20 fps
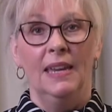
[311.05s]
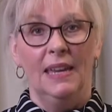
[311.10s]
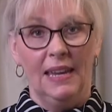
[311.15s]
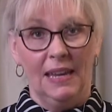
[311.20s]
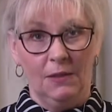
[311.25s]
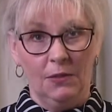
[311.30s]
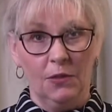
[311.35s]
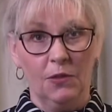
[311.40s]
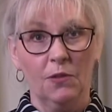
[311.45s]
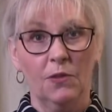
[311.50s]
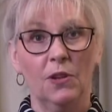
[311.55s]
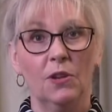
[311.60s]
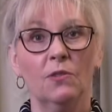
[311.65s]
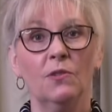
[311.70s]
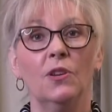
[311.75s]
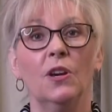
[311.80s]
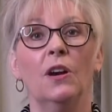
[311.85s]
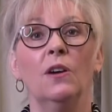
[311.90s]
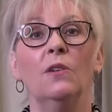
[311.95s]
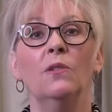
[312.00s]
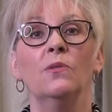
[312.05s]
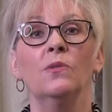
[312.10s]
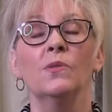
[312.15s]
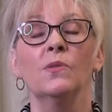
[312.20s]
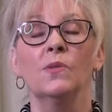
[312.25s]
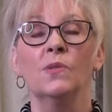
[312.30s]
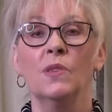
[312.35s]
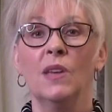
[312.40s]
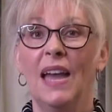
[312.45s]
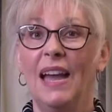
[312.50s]
in through your
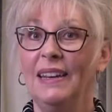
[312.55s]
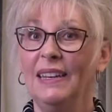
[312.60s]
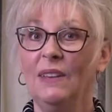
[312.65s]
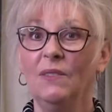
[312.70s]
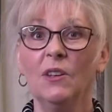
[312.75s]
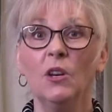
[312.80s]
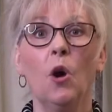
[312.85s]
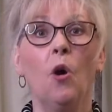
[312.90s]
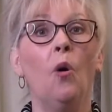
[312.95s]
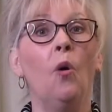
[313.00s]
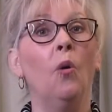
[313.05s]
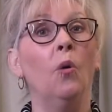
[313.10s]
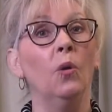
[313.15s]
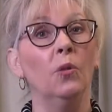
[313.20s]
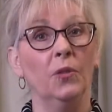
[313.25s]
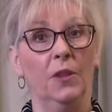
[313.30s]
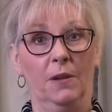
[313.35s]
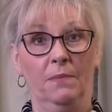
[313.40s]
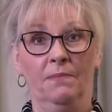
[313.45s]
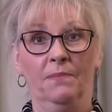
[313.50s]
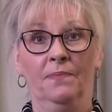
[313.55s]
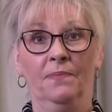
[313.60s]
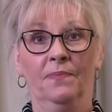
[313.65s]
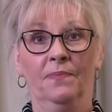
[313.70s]
nose and even hold them.